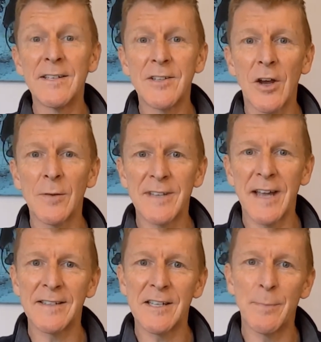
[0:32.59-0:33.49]

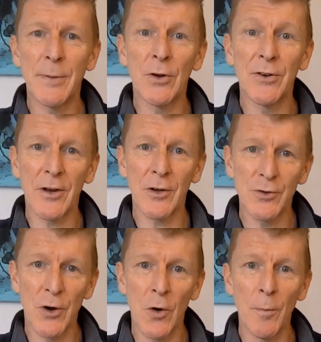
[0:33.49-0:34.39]
circumstances beyond our
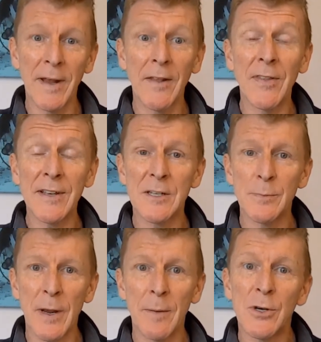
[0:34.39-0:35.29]
control mean that this has
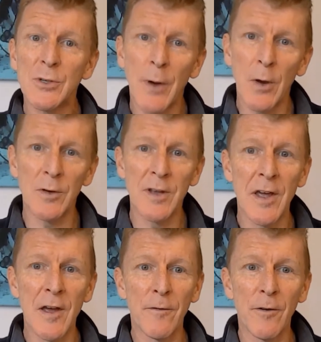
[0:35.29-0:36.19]
been postponed
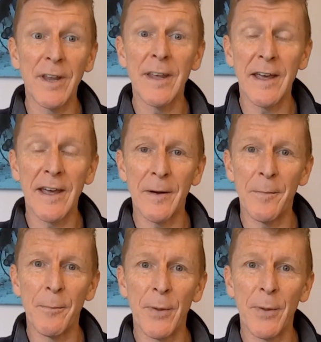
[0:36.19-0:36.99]
for a year.